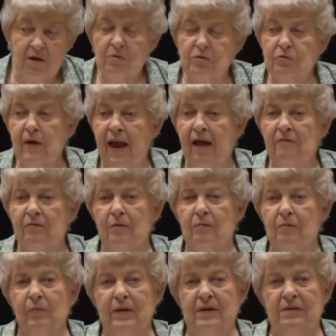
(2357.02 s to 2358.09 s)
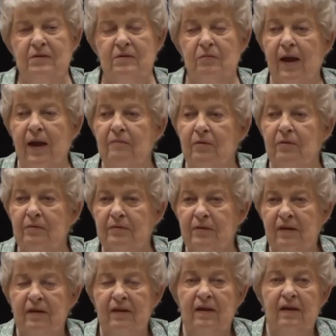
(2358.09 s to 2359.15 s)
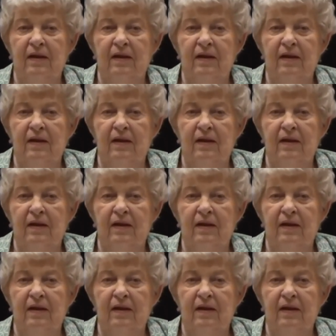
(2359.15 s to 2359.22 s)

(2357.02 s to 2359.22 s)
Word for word: so travel, we traveled.